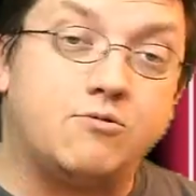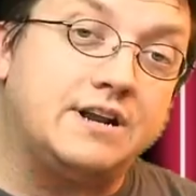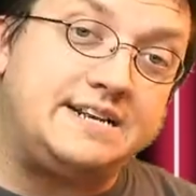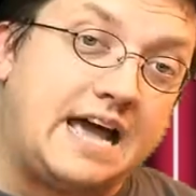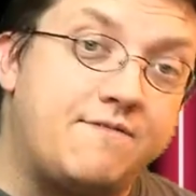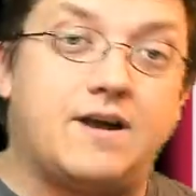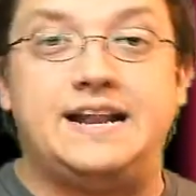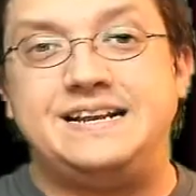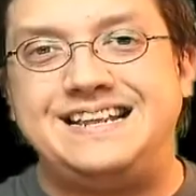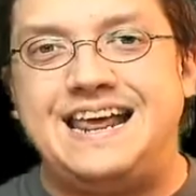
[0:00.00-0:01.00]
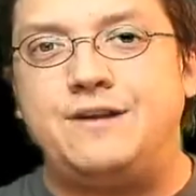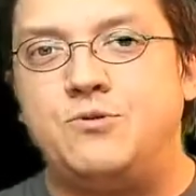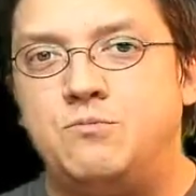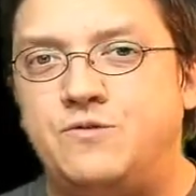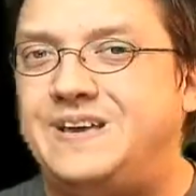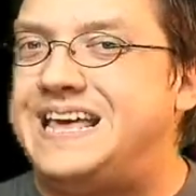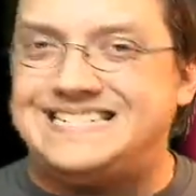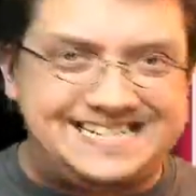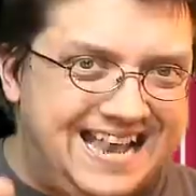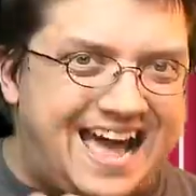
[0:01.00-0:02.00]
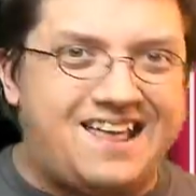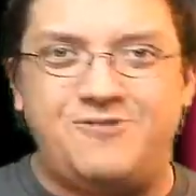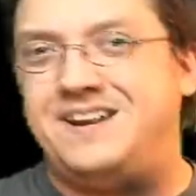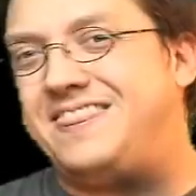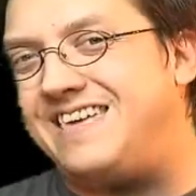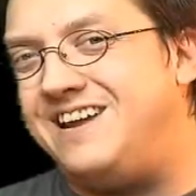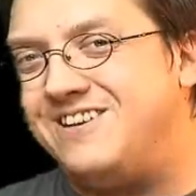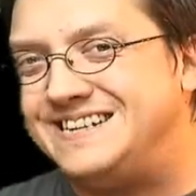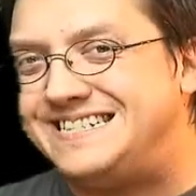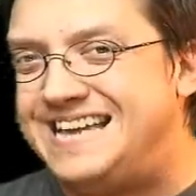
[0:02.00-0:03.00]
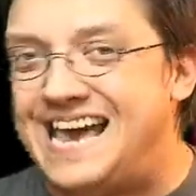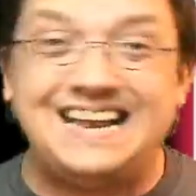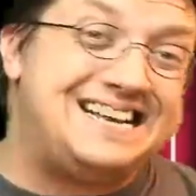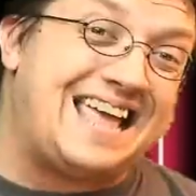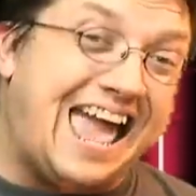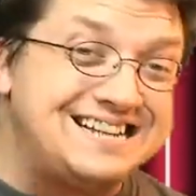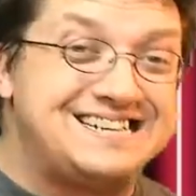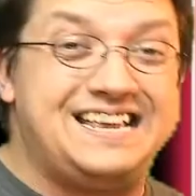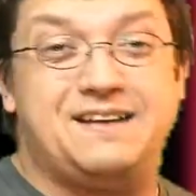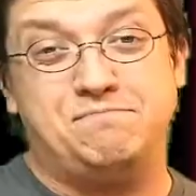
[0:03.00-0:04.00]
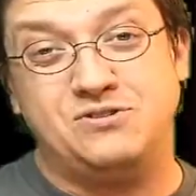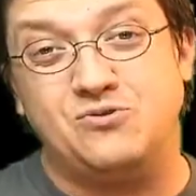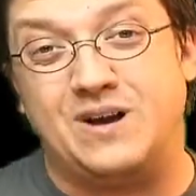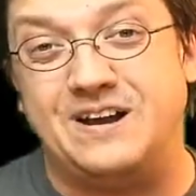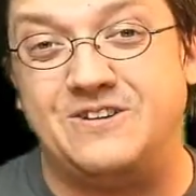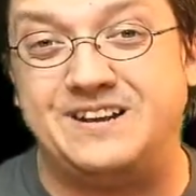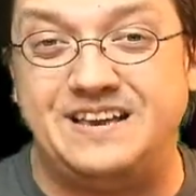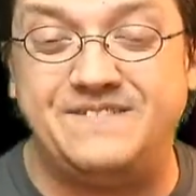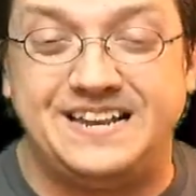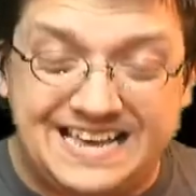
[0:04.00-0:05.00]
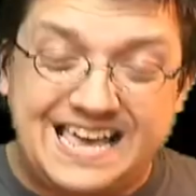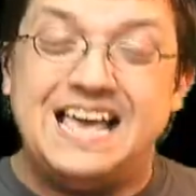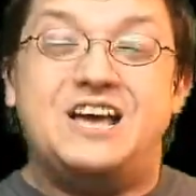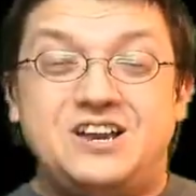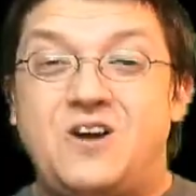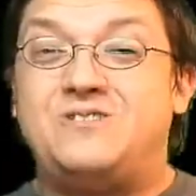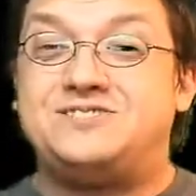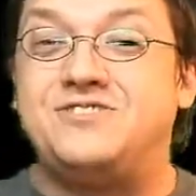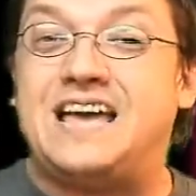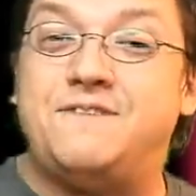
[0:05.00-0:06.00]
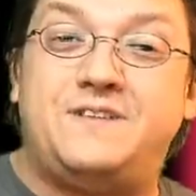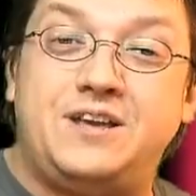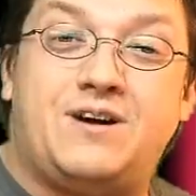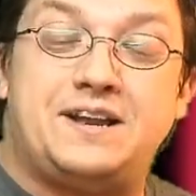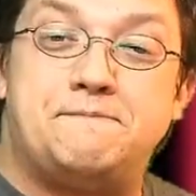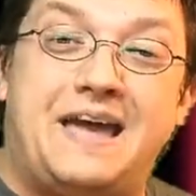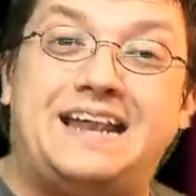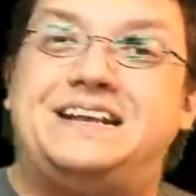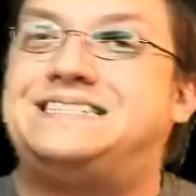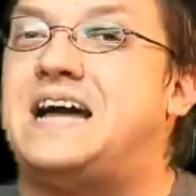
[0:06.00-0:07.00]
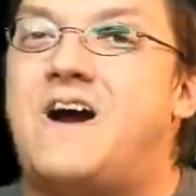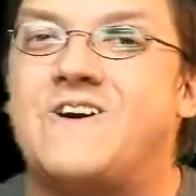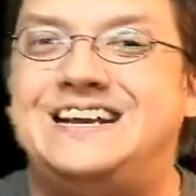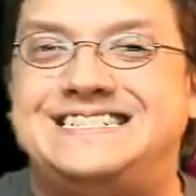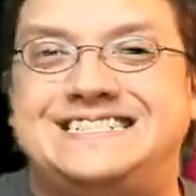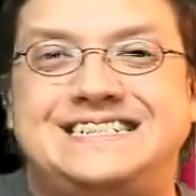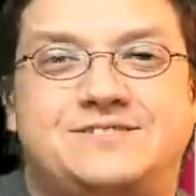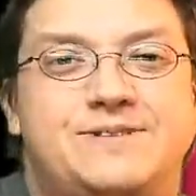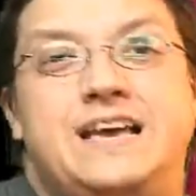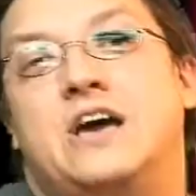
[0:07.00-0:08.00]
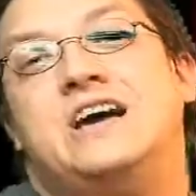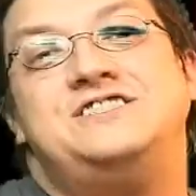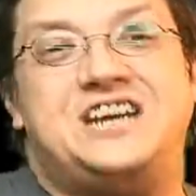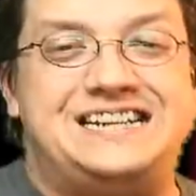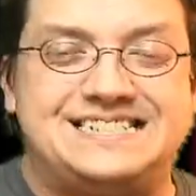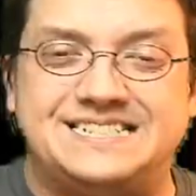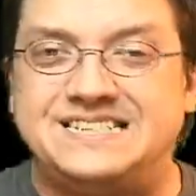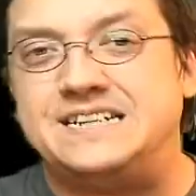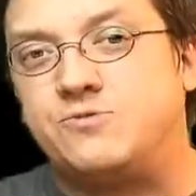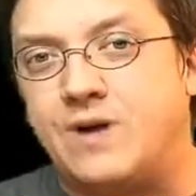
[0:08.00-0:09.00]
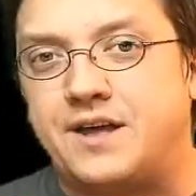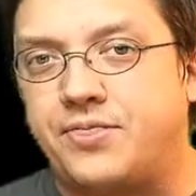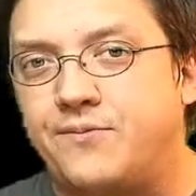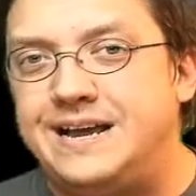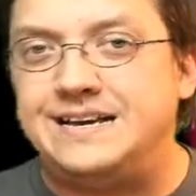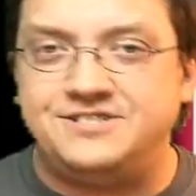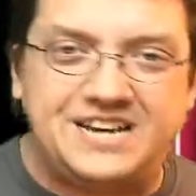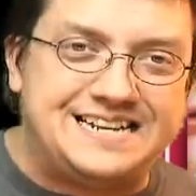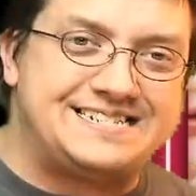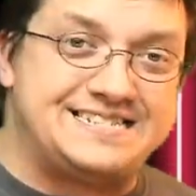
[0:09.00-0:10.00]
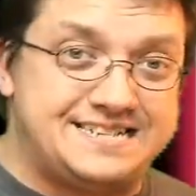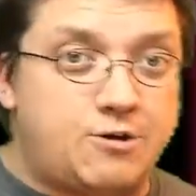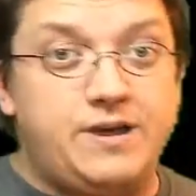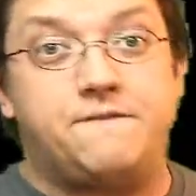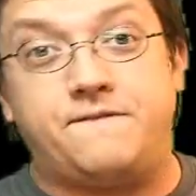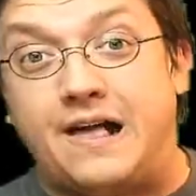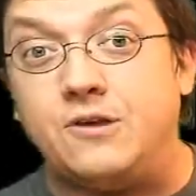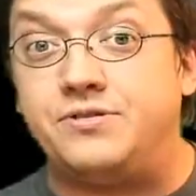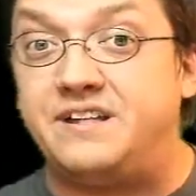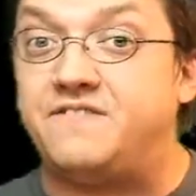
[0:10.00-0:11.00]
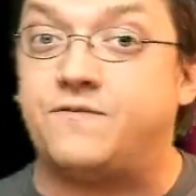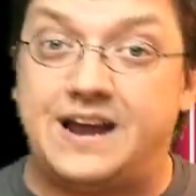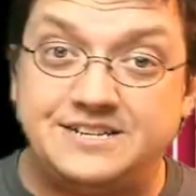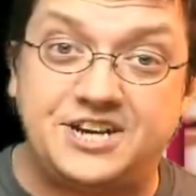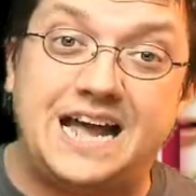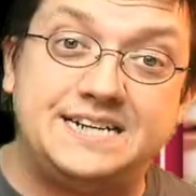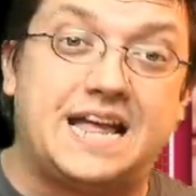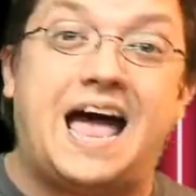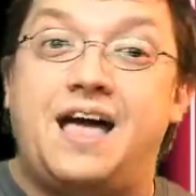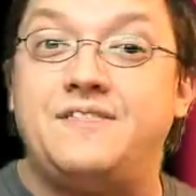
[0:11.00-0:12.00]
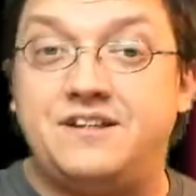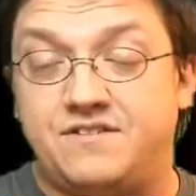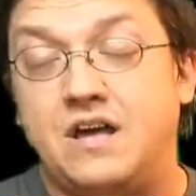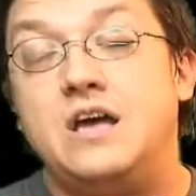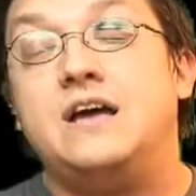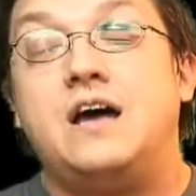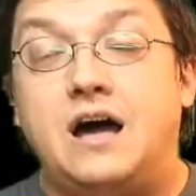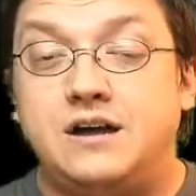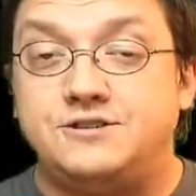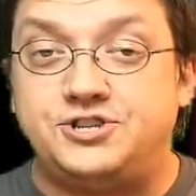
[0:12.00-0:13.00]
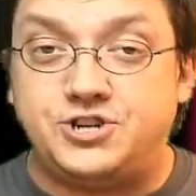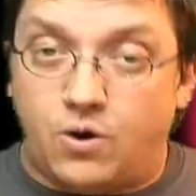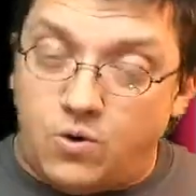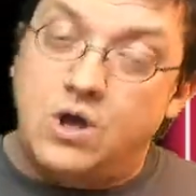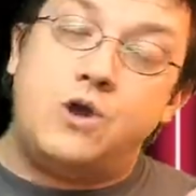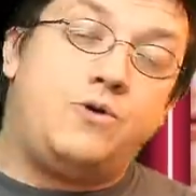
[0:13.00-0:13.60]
We're going to dive right into today with a movie that's not out in theaters yet. It hasn't hit Blu-ray or DVD. No, it's only on video on demand, and it's REC 3 Genesis. Yes, Rec 3 Genesis. Now, we have followed this franchise on this show.